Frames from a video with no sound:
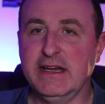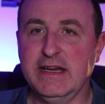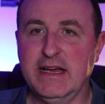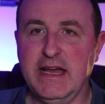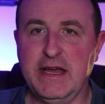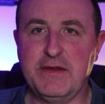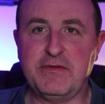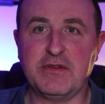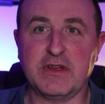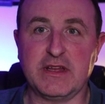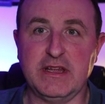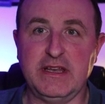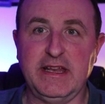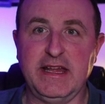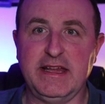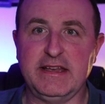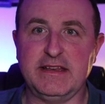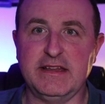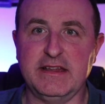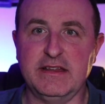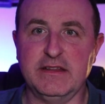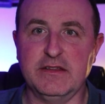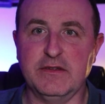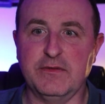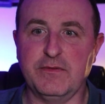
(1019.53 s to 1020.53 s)
if you can
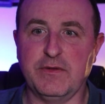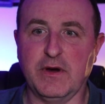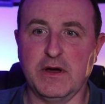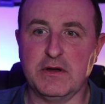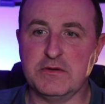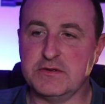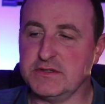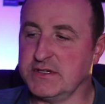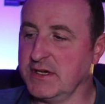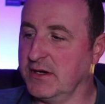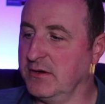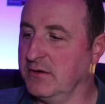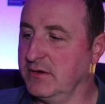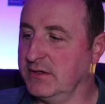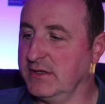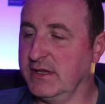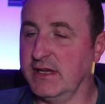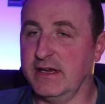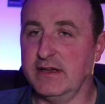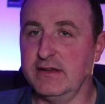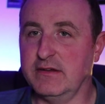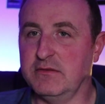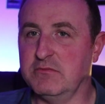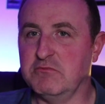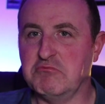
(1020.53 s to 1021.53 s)
edit the photo and
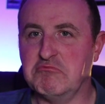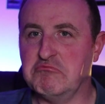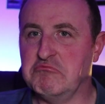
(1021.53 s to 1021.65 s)
that,